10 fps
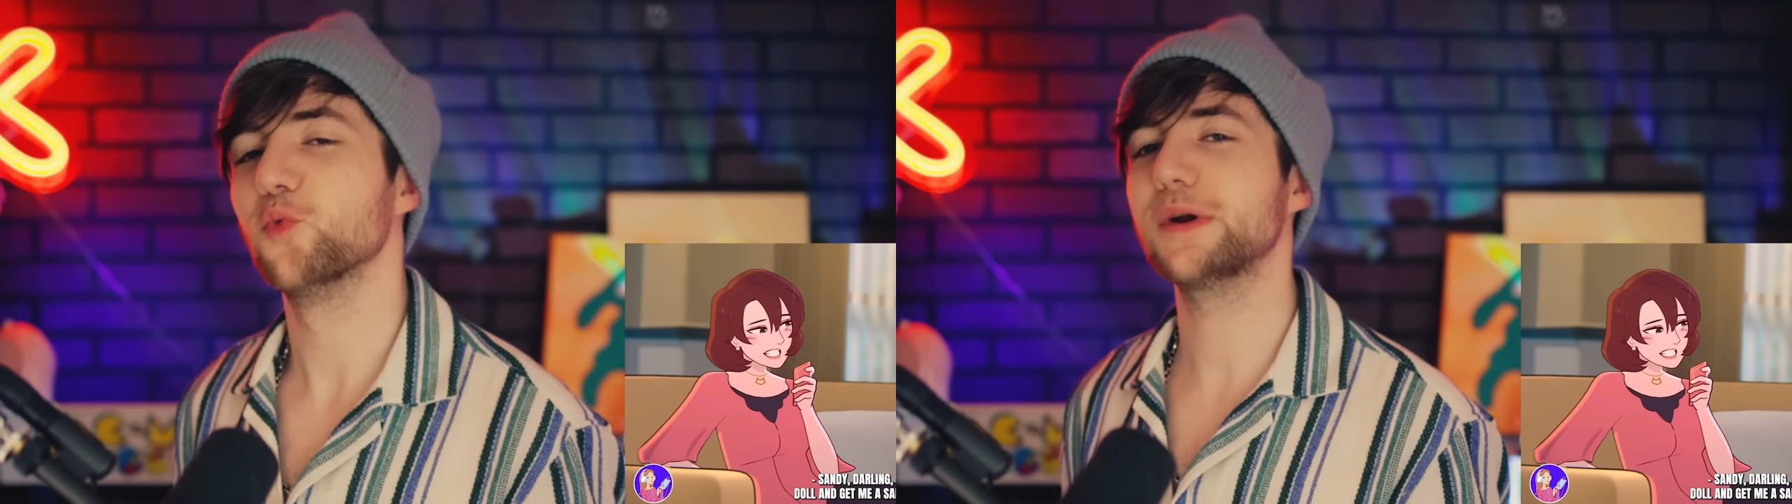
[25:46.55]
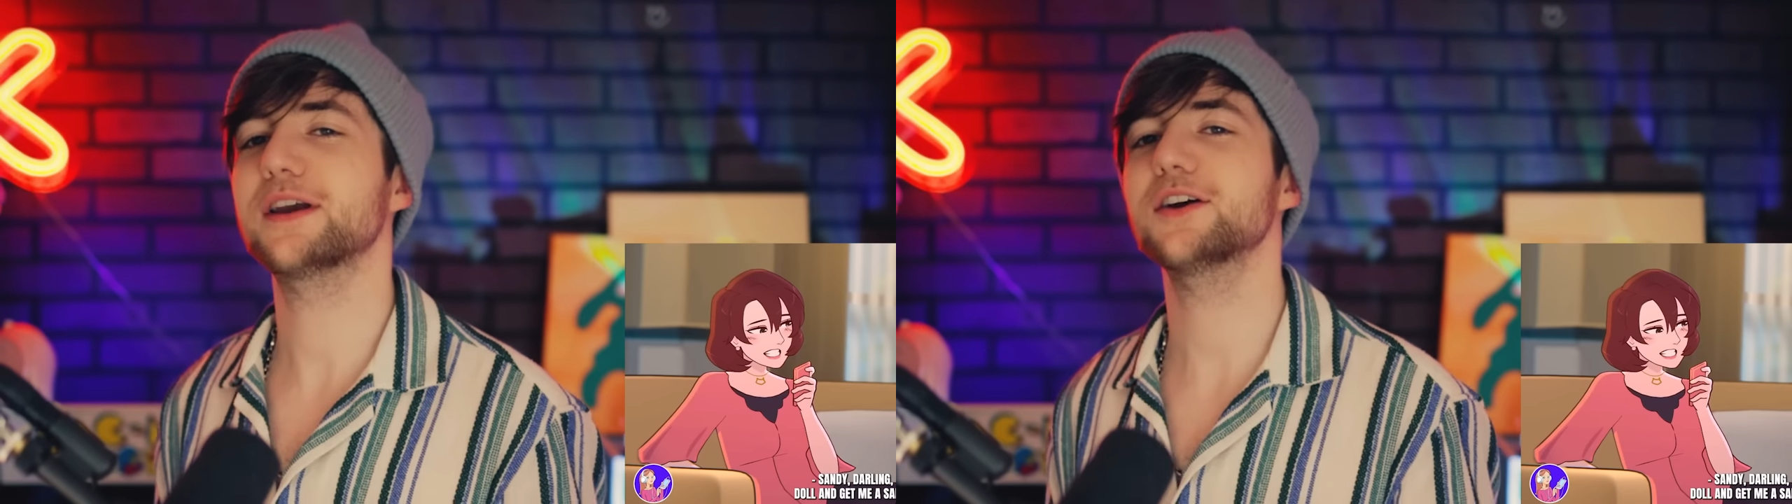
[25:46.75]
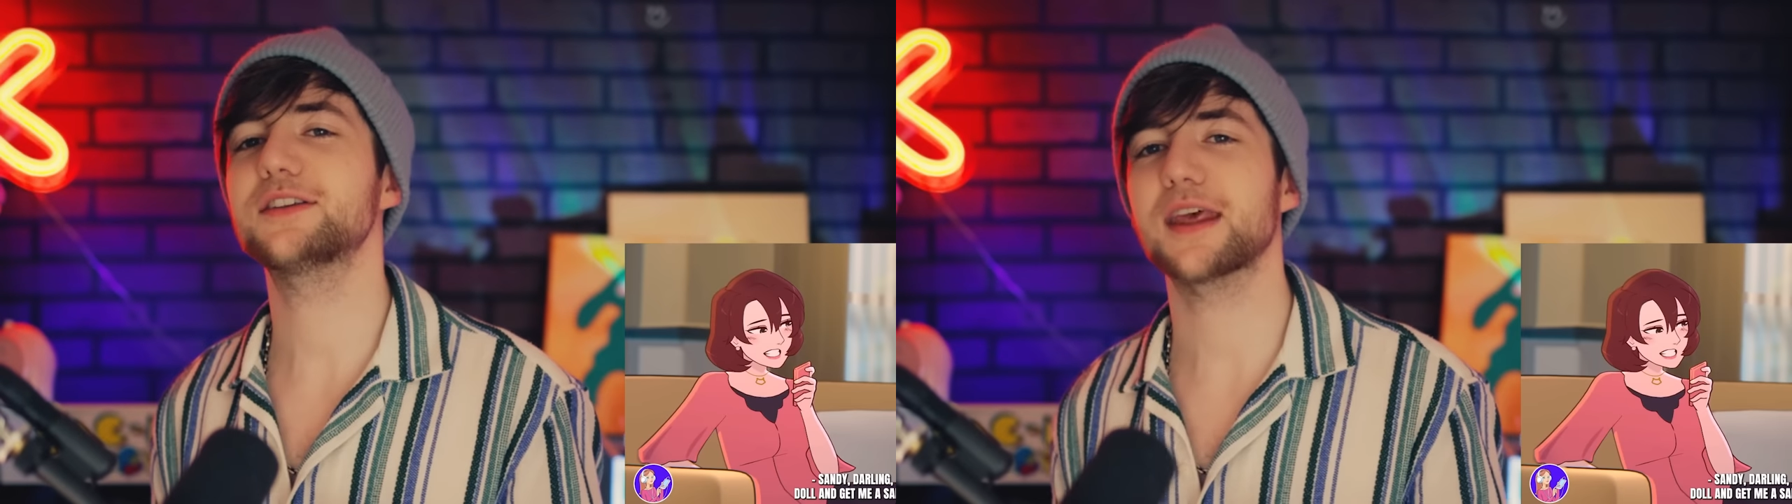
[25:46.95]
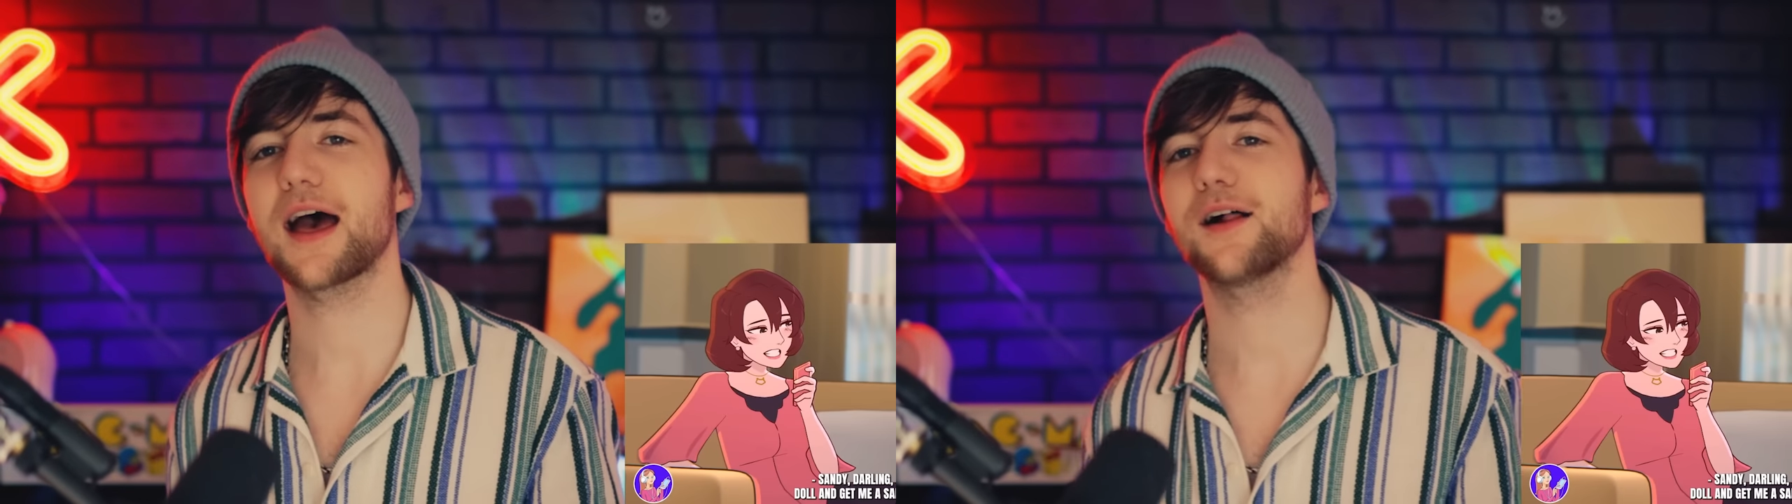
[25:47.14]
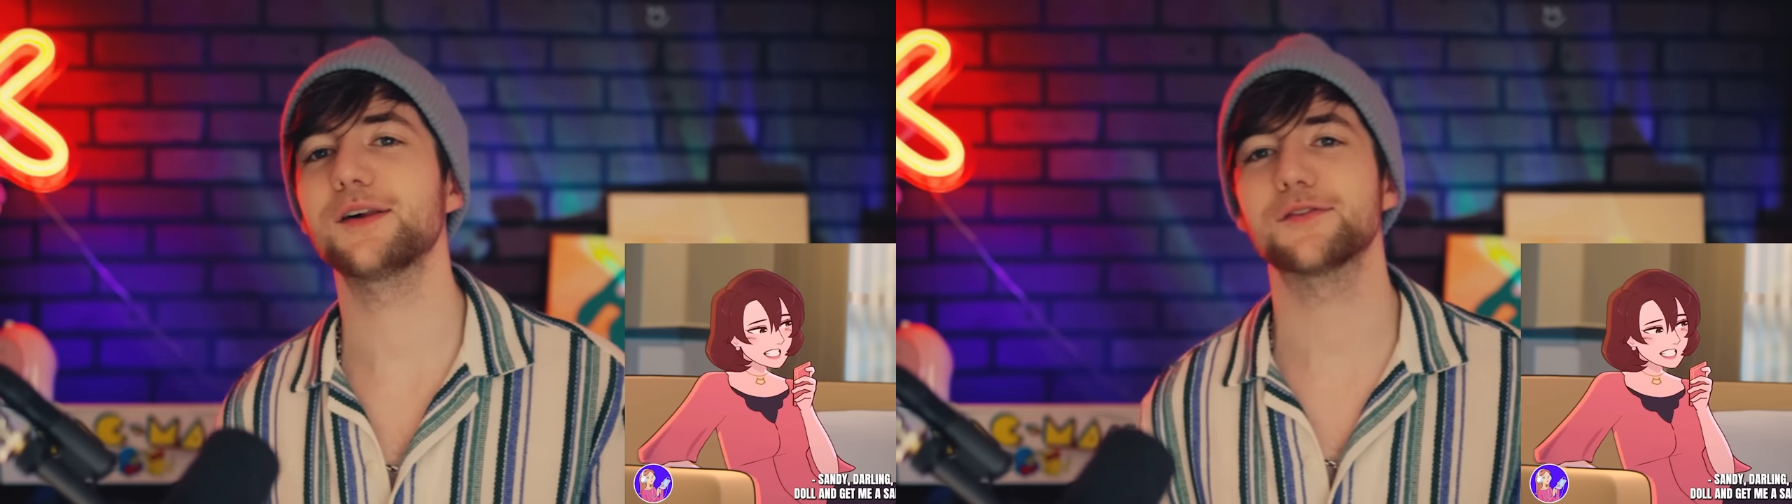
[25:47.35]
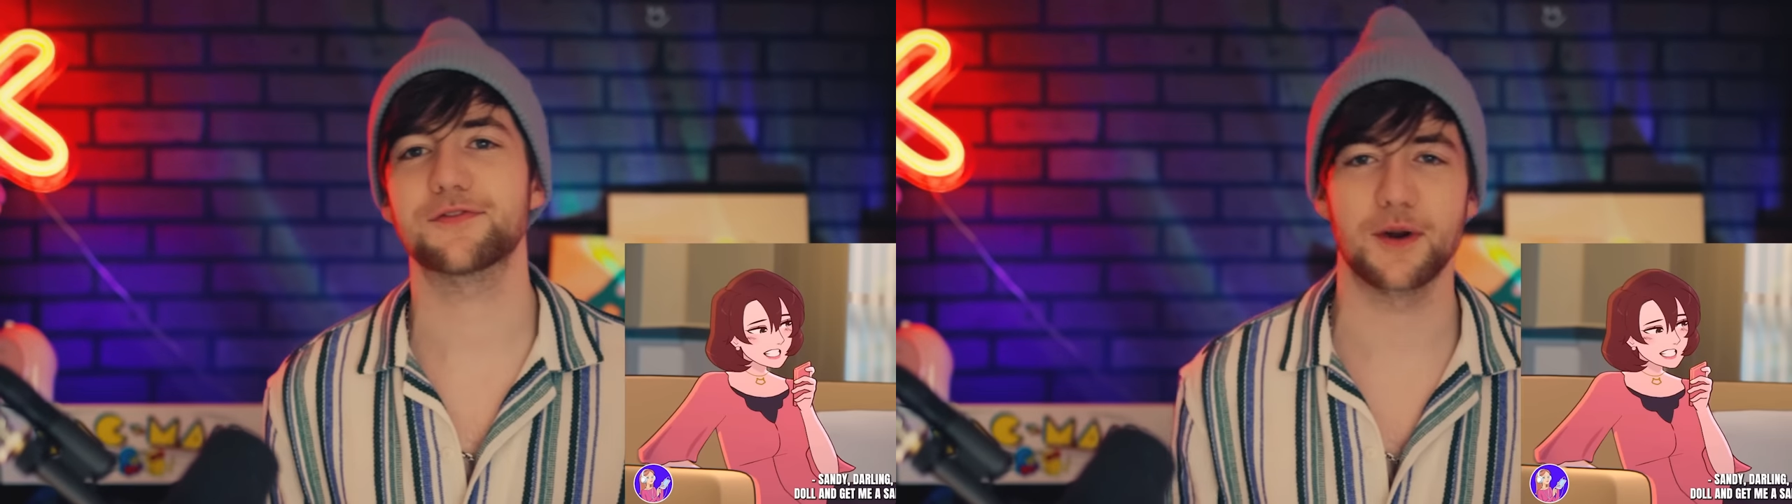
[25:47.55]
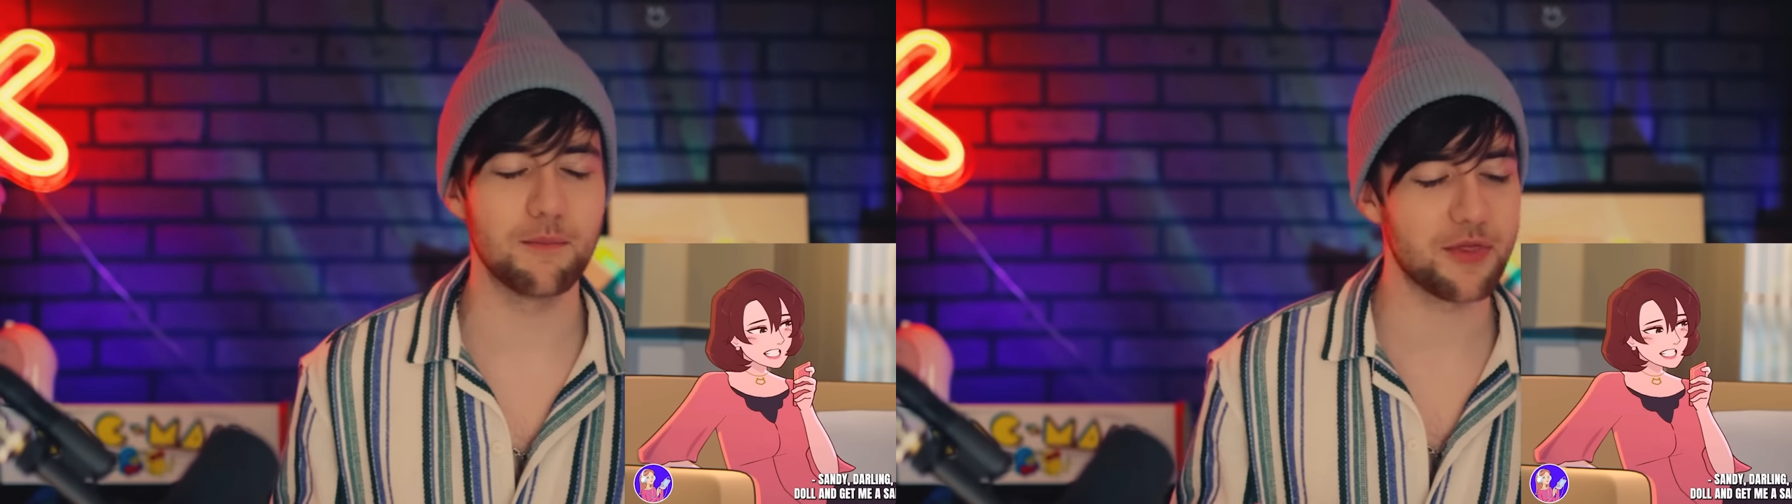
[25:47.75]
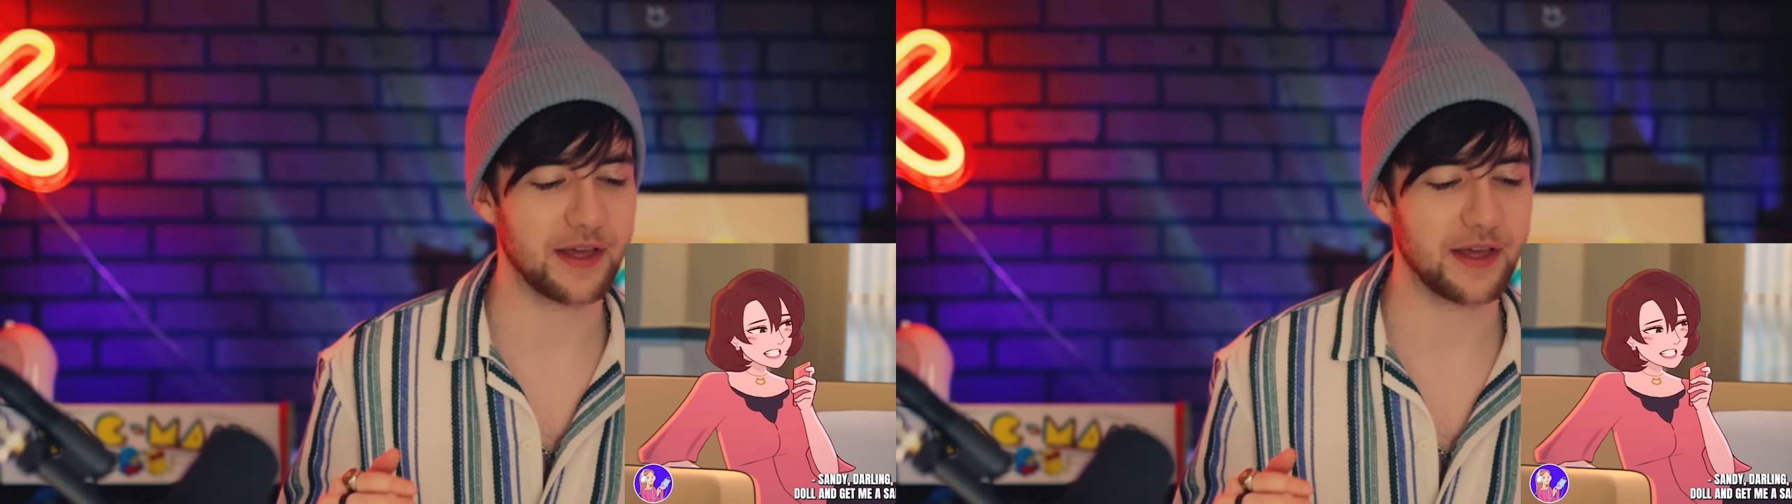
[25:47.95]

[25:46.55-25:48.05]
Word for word: we could tell from